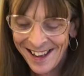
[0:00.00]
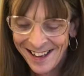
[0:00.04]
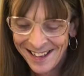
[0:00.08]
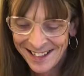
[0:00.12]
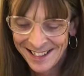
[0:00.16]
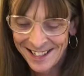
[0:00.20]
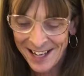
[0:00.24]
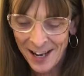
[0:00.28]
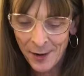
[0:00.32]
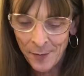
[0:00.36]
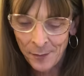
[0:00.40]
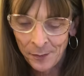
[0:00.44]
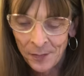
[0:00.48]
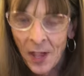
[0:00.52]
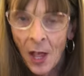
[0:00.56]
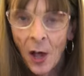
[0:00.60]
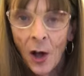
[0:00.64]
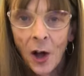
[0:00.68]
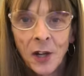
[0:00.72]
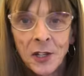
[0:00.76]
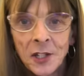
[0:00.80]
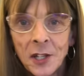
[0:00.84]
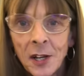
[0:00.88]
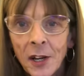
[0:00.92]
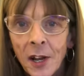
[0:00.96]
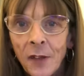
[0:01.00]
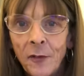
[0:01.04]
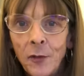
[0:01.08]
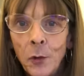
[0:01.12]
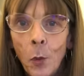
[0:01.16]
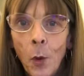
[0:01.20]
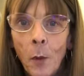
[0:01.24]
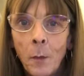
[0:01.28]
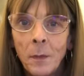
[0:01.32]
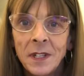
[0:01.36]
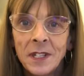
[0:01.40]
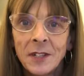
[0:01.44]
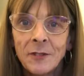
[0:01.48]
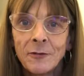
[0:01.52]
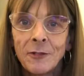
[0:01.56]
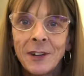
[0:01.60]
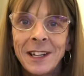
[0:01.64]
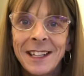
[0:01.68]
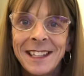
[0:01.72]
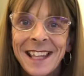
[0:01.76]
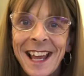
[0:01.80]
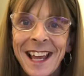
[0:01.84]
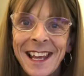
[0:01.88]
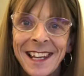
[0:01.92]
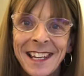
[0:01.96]
so I don't know if you want me to
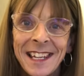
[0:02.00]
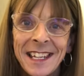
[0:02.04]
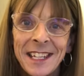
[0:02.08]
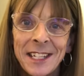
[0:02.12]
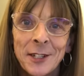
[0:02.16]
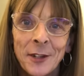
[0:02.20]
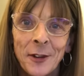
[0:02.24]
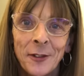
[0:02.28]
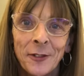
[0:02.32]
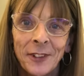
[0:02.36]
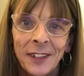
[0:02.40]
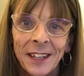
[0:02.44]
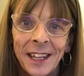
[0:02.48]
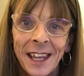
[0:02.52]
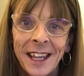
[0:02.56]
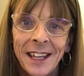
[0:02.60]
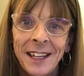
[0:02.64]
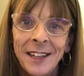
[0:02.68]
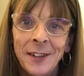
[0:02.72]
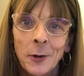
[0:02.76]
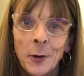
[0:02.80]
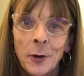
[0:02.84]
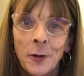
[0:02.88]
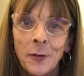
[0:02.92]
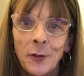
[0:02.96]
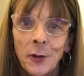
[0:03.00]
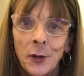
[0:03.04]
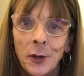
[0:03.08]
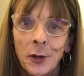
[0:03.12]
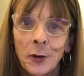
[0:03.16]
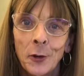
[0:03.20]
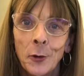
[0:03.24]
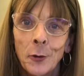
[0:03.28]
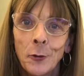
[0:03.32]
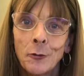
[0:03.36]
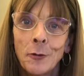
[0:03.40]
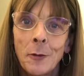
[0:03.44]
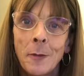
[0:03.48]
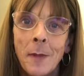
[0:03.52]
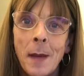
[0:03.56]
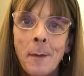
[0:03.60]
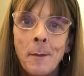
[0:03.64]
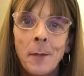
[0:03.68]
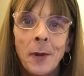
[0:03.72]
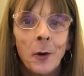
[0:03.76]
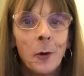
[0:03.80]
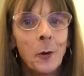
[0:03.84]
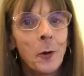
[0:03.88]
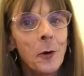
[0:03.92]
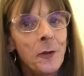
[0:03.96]
read that list off again or if you can all
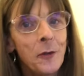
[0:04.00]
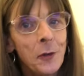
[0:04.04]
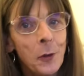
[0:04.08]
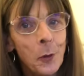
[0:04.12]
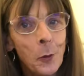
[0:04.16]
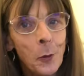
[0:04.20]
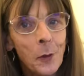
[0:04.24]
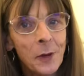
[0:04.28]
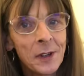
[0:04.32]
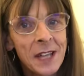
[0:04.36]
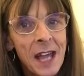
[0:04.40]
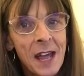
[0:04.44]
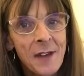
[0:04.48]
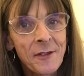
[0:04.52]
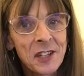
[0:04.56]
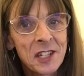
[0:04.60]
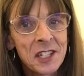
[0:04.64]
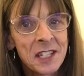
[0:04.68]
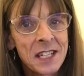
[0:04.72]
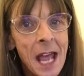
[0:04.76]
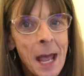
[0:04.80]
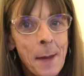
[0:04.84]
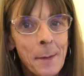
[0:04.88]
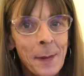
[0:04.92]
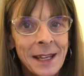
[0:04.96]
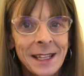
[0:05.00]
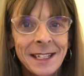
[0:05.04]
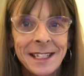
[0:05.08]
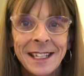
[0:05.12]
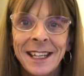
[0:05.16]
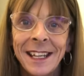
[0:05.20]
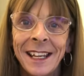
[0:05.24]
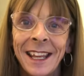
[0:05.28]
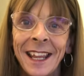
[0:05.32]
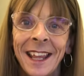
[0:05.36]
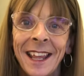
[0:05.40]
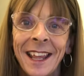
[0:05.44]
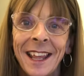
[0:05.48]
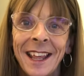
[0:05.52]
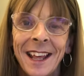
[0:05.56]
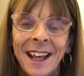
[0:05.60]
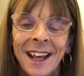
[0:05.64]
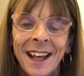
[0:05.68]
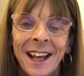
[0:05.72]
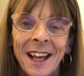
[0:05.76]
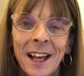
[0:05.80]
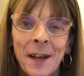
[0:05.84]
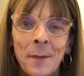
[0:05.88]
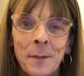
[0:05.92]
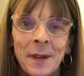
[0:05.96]
remember or if you want to have a stab at it.
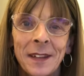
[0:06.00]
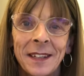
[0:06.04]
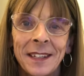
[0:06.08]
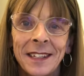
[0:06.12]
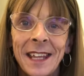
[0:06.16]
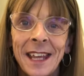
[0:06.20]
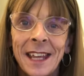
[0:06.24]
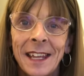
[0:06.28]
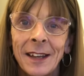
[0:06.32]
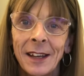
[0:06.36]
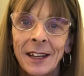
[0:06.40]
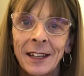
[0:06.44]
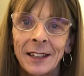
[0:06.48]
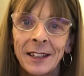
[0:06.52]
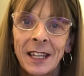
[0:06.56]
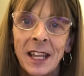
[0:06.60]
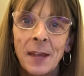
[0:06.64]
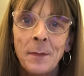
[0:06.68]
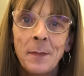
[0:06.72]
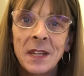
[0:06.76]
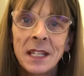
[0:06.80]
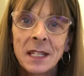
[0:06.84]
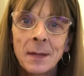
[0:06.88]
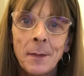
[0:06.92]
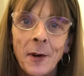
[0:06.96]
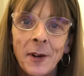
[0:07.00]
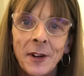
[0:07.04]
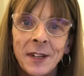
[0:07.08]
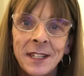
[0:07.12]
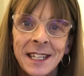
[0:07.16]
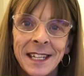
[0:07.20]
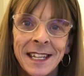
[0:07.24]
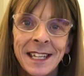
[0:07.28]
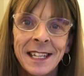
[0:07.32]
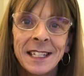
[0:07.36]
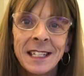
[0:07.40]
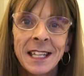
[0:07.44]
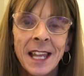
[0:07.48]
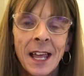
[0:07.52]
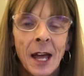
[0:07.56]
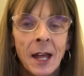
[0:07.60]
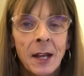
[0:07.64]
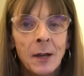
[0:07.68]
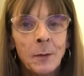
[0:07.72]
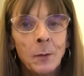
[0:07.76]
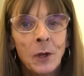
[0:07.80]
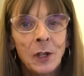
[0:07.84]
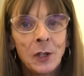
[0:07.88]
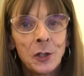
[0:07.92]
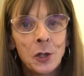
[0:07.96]
Uh, but yeah, give me some ideas
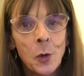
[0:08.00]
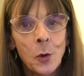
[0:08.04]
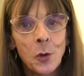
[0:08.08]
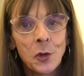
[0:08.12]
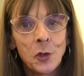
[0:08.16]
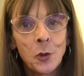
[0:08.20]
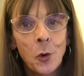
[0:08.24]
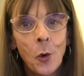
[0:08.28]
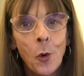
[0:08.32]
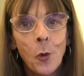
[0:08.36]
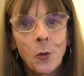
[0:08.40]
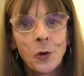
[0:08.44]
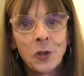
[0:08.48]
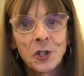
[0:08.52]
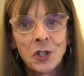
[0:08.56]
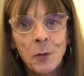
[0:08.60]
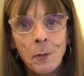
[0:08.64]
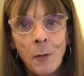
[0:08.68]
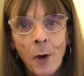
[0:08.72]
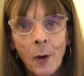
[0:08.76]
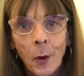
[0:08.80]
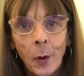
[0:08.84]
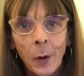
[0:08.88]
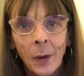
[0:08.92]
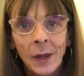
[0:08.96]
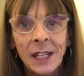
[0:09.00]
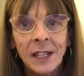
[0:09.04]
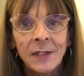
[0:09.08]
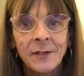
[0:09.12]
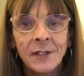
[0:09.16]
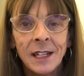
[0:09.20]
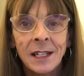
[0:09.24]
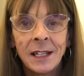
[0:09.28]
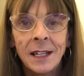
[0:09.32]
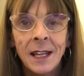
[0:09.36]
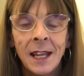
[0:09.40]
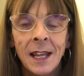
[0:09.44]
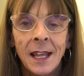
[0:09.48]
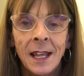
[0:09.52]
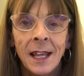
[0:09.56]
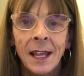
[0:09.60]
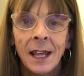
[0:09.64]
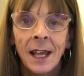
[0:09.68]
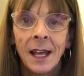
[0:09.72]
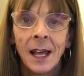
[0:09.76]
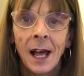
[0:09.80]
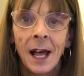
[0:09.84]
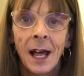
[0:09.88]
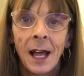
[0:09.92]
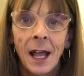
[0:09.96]
and we'll do a talk tomorrow evening.
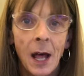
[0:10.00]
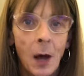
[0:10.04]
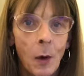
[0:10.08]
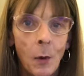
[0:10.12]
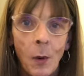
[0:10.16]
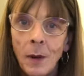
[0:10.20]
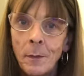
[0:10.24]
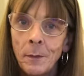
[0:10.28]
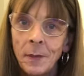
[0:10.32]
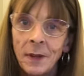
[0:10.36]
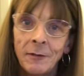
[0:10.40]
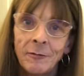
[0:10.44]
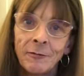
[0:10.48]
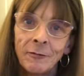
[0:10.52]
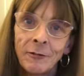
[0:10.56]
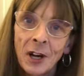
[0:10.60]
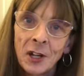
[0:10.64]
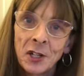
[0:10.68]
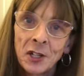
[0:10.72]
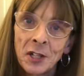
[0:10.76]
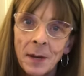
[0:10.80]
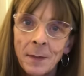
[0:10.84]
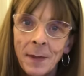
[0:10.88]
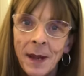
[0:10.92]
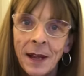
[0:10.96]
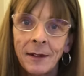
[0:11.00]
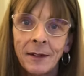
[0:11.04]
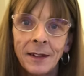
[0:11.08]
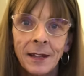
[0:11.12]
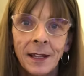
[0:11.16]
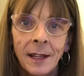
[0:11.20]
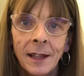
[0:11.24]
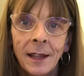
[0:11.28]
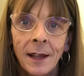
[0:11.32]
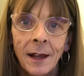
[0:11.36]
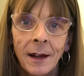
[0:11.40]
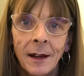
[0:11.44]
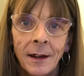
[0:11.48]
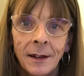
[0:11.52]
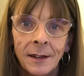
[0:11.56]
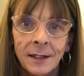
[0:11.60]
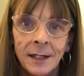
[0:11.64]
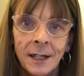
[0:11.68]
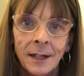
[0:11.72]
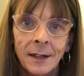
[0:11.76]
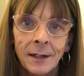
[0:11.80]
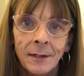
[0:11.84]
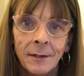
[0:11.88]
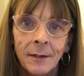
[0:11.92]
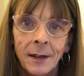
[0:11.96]
Uh, I won't be rushing about in the garden
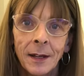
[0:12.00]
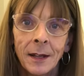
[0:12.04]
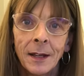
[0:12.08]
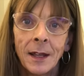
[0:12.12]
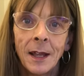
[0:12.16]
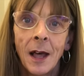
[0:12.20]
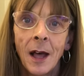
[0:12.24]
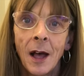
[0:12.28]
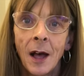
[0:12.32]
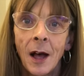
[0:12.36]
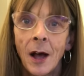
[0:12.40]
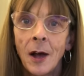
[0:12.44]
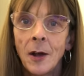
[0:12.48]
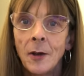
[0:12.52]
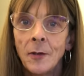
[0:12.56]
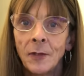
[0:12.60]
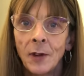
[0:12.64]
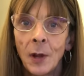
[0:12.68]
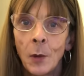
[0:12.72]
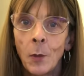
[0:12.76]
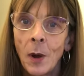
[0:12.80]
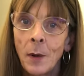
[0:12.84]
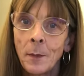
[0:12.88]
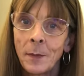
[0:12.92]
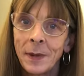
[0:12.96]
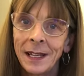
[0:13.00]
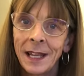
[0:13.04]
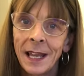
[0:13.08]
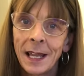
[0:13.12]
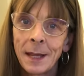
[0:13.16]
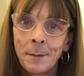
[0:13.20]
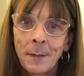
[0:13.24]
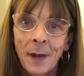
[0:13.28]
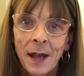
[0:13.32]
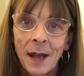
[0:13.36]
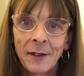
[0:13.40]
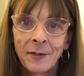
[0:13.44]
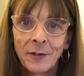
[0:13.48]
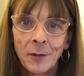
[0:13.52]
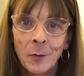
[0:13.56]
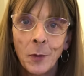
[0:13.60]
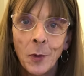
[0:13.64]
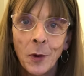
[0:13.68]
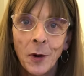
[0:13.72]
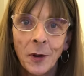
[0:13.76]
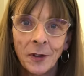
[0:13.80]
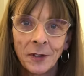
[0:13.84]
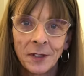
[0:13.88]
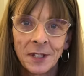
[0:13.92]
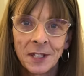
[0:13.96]
and hopefully I won't be late back from
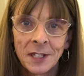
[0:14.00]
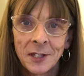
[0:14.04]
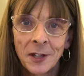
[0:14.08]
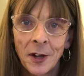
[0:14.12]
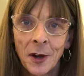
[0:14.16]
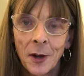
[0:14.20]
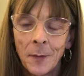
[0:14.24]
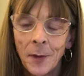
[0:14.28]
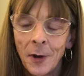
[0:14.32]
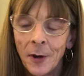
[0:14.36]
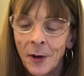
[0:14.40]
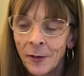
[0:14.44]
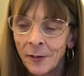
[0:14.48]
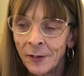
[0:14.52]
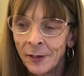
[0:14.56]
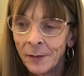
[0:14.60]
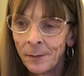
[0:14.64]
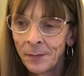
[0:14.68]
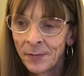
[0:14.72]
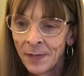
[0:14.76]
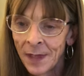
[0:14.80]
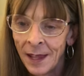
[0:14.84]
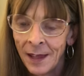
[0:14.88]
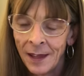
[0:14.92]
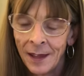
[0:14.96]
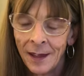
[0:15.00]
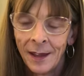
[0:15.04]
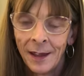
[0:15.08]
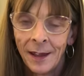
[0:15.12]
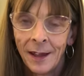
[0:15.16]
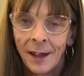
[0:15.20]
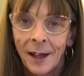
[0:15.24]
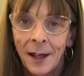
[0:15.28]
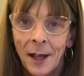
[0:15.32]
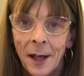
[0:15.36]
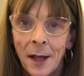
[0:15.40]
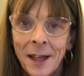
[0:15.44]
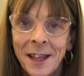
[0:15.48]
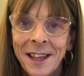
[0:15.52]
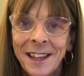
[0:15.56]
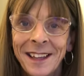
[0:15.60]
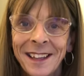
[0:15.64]
work this time either. Uh,